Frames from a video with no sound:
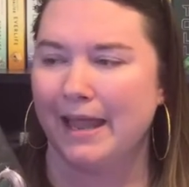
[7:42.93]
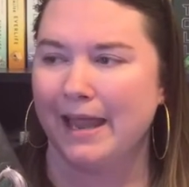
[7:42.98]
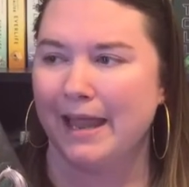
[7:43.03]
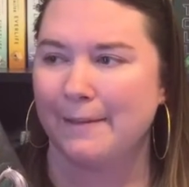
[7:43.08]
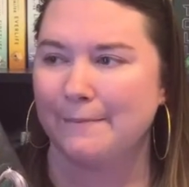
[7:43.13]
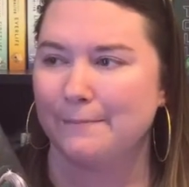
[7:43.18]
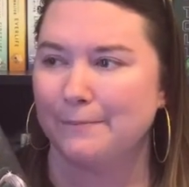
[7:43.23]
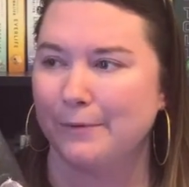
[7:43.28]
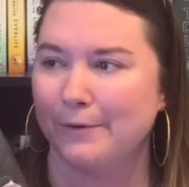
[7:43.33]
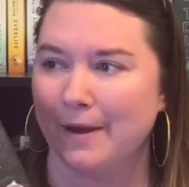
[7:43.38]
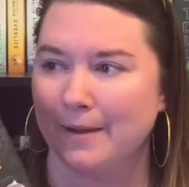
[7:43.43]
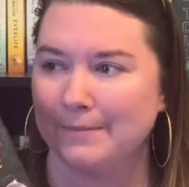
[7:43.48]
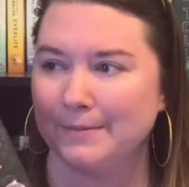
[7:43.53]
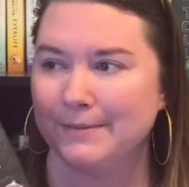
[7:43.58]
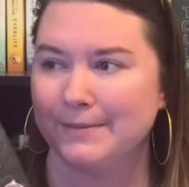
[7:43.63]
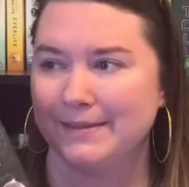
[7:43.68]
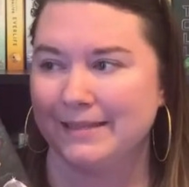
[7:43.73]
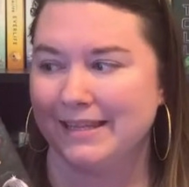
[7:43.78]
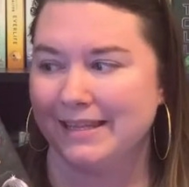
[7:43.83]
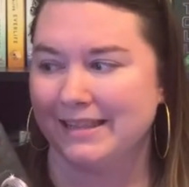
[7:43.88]
And
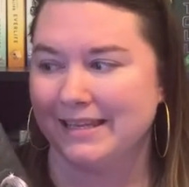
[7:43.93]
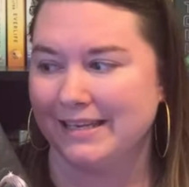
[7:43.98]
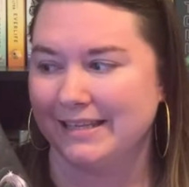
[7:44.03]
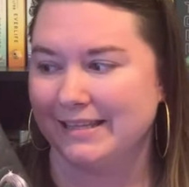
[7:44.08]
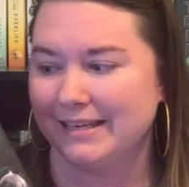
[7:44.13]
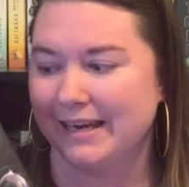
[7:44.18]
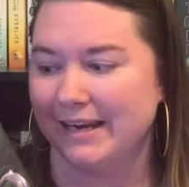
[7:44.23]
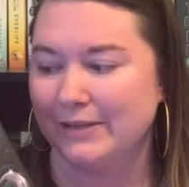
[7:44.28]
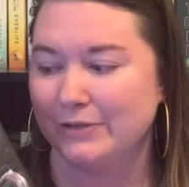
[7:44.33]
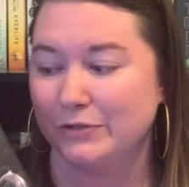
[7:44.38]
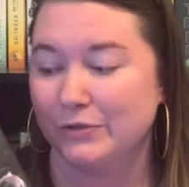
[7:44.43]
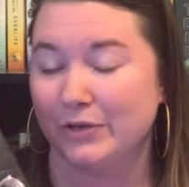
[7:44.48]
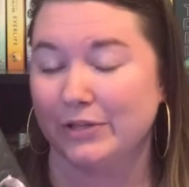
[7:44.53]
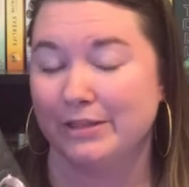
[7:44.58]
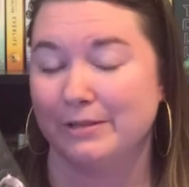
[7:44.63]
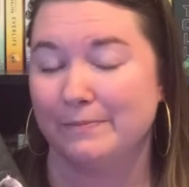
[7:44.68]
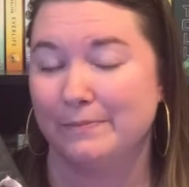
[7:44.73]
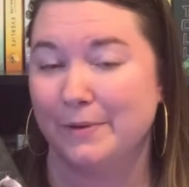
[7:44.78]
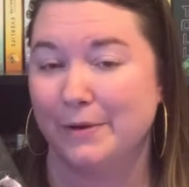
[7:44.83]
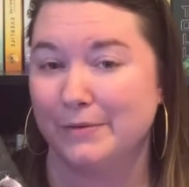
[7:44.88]
probably the thing that I
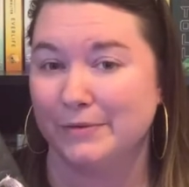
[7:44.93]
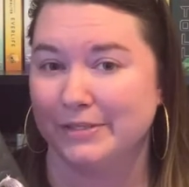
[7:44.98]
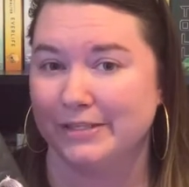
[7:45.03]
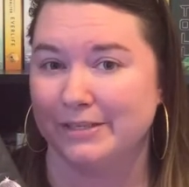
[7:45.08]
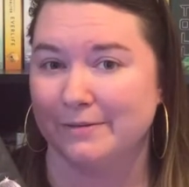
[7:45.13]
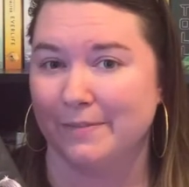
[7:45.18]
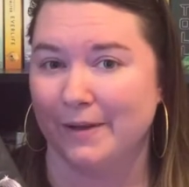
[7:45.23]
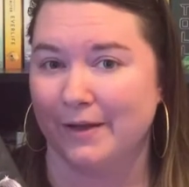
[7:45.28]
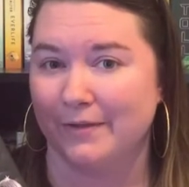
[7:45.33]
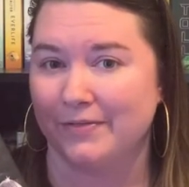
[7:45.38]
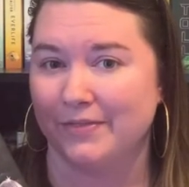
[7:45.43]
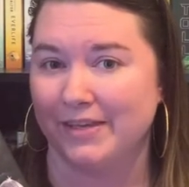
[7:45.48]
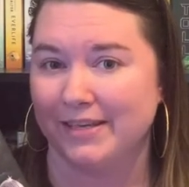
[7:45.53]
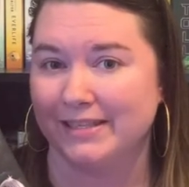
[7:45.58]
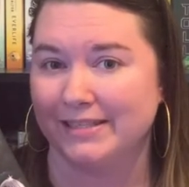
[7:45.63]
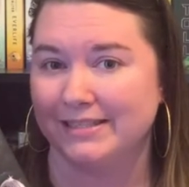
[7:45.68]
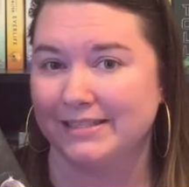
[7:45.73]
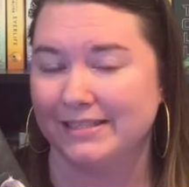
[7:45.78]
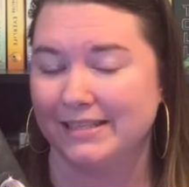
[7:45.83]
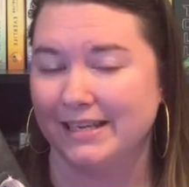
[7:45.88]
enjoyed the most about
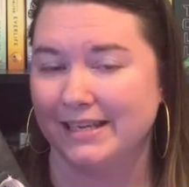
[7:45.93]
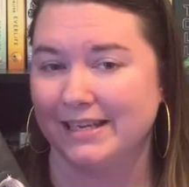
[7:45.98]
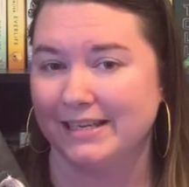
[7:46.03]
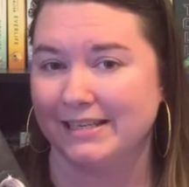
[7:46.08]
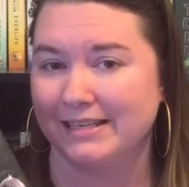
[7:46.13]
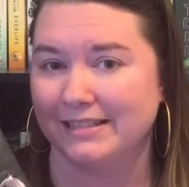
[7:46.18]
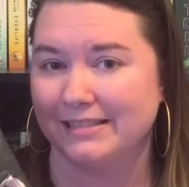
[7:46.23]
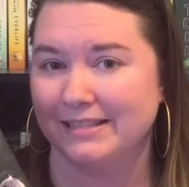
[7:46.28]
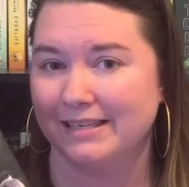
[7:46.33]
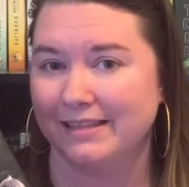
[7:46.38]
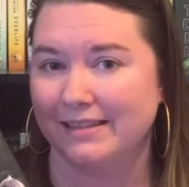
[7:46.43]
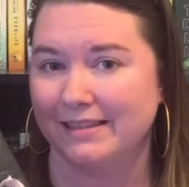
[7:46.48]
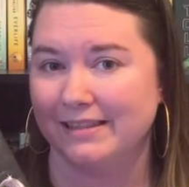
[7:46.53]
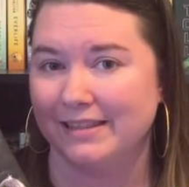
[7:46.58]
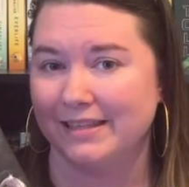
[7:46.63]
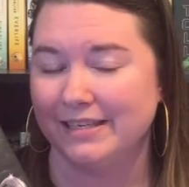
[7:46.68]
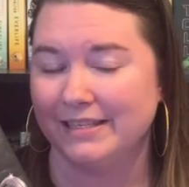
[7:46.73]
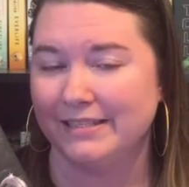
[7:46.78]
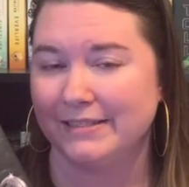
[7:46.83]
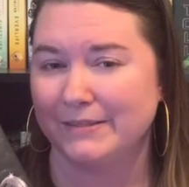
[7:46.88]
this is
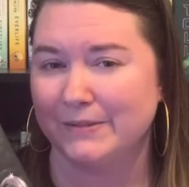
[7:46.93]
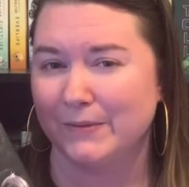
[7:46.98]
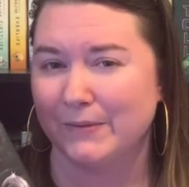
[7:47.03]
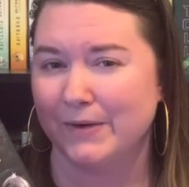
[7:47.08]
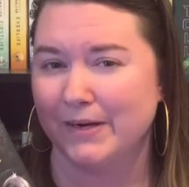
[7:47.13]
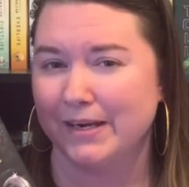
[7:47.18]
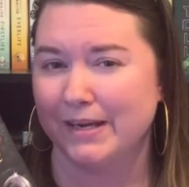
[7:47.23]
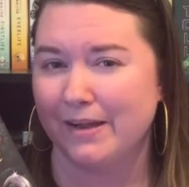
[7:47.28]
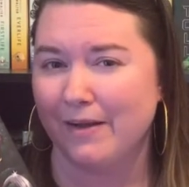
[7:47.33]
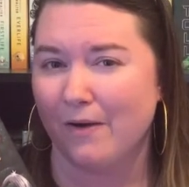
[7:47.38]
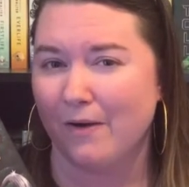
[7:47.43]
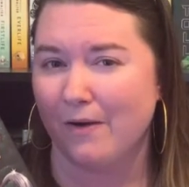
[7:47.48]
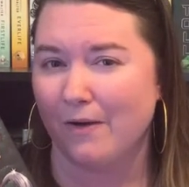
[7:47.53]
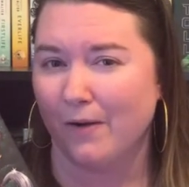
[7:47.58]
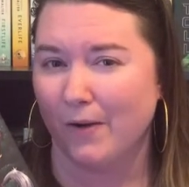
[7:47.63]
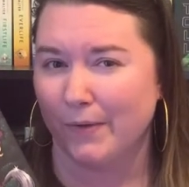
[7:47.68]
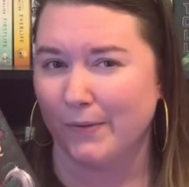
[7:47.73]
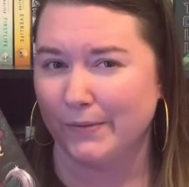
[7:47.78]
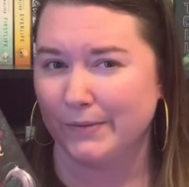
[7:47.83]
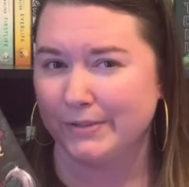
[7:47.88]
this story
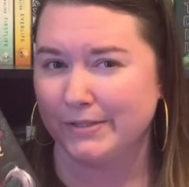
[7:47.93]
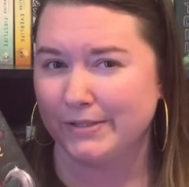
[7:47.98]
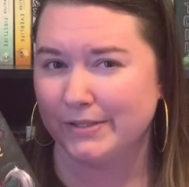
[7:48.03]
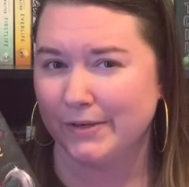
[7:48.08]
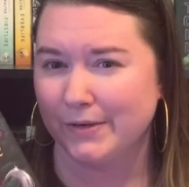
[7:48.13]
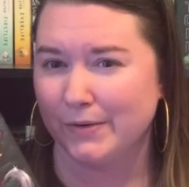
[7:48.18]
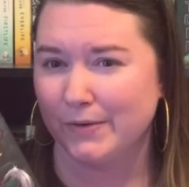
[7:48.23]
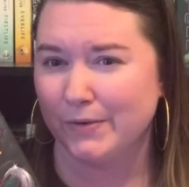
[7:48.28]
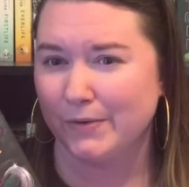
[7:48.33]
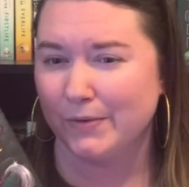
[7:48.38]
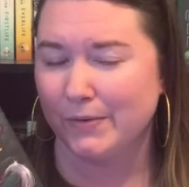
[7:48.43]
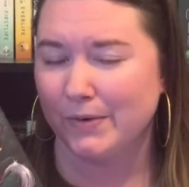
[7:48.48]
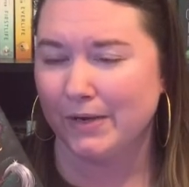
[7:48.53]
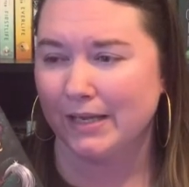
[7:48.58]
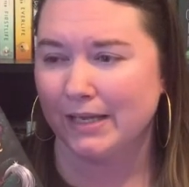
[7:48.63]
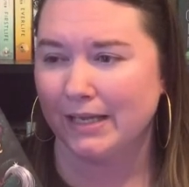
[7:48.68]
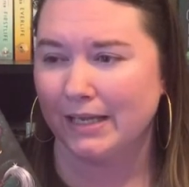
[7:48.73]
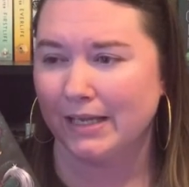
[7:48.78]
also